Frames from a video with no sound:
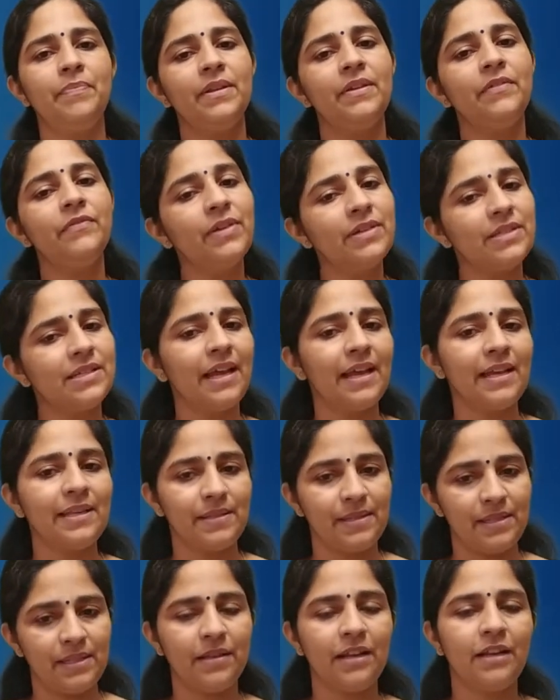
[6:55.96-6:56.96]

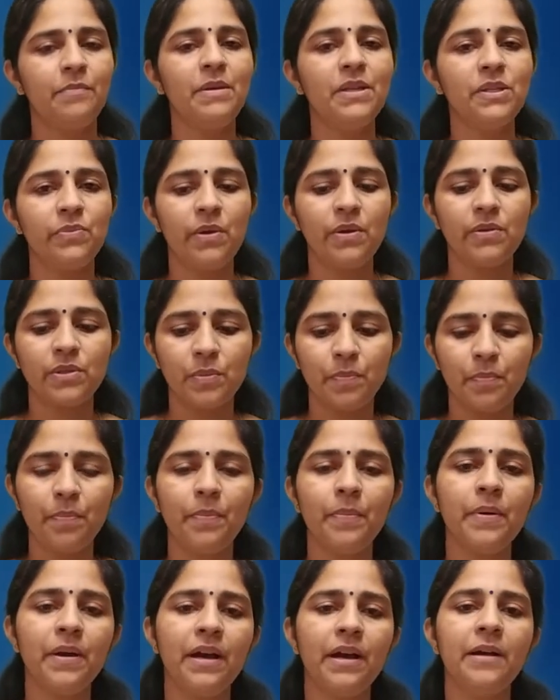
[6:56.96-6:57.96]
fertilizers. That means we
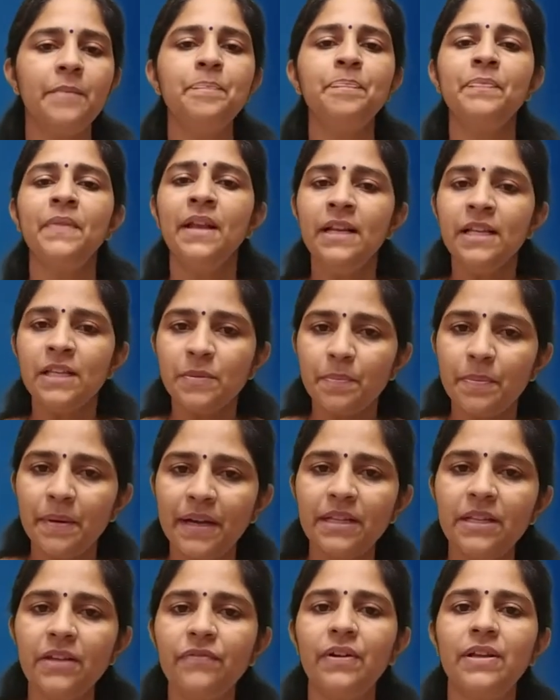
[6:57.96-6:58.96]

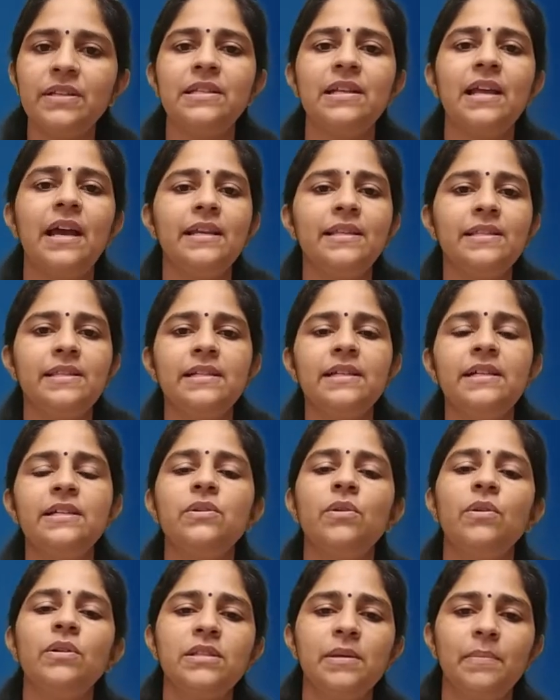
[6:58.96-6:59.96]
spread the fertilizers
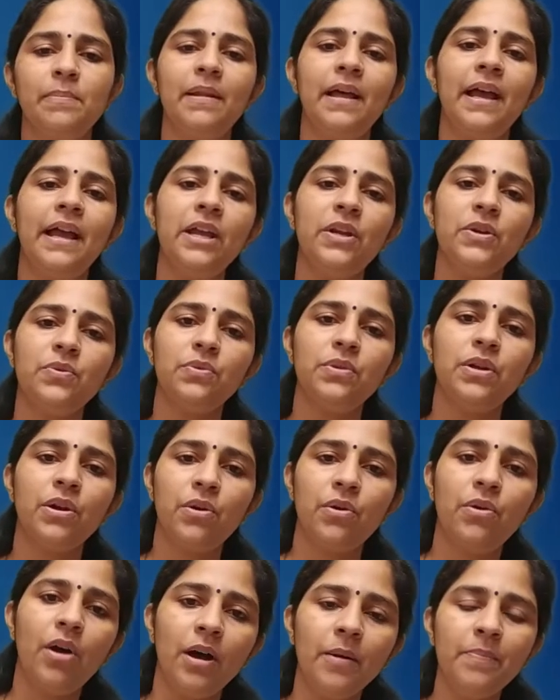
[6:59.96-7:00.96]
or supply it to the
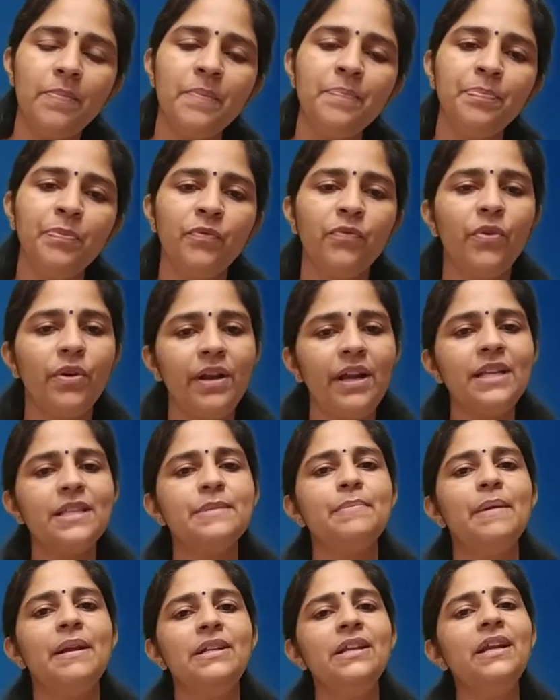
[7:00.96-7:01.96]
crop for its
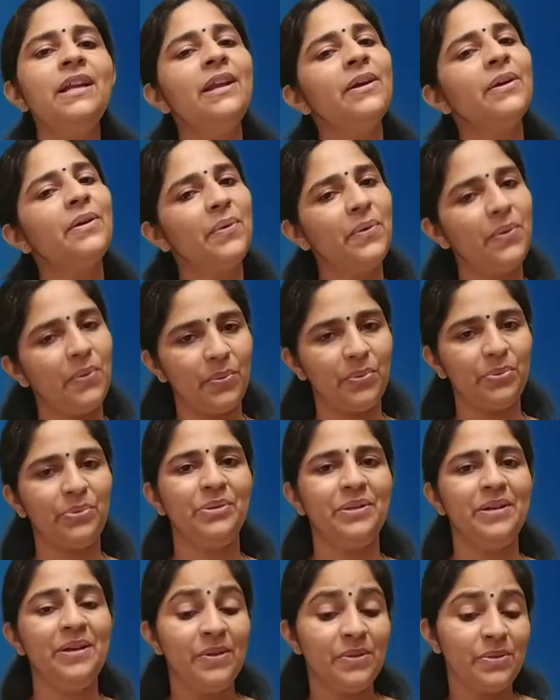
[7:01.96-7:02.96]
better growth.
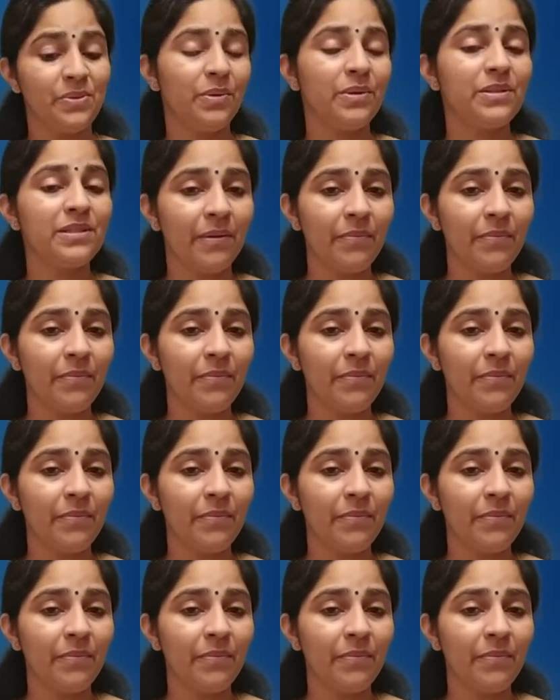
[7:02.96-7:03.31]
So